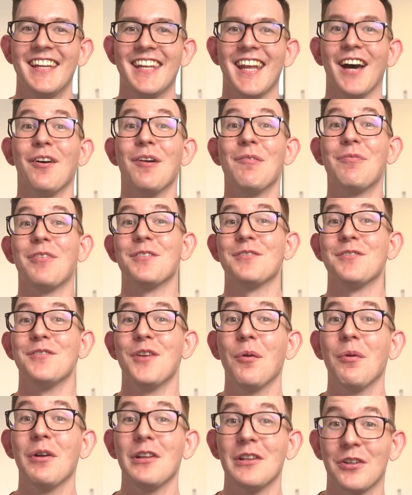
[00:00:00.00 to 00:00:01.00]
Now, if there's
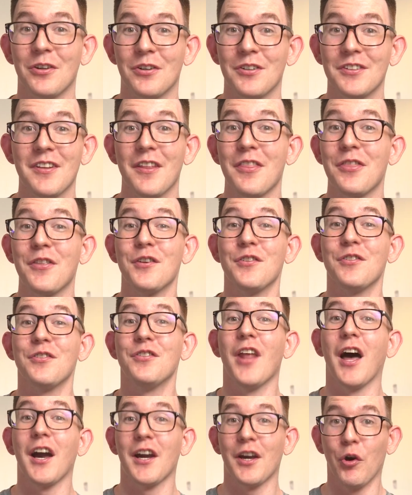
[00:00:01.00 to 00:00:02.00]
no alert, there's
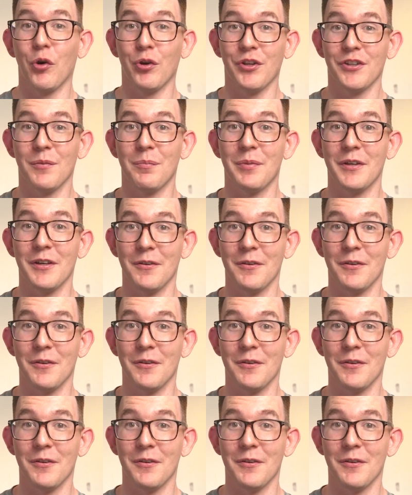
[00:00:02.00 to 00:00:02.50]
not going to be a